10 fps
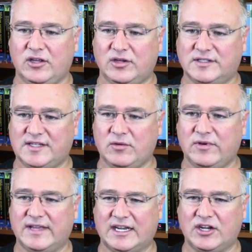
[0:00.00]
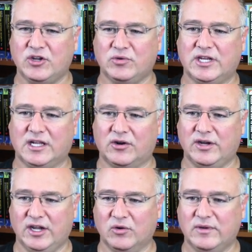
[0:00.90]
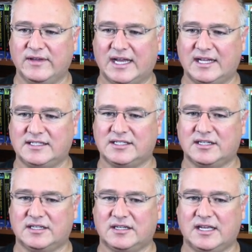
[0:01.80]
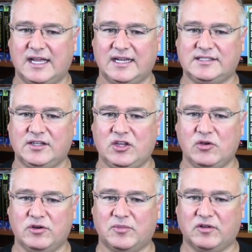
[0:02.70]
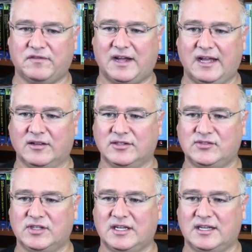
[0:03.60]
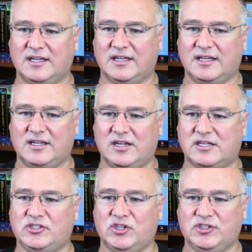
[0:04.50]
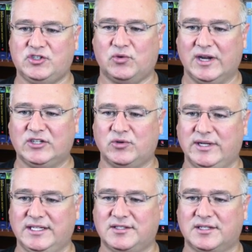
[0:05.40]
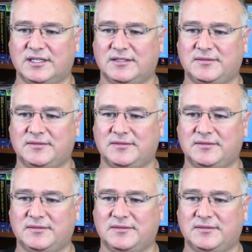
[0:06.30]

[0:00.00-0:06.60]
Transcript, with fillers: You can see we've got a new color here. We've got executable files not just directories.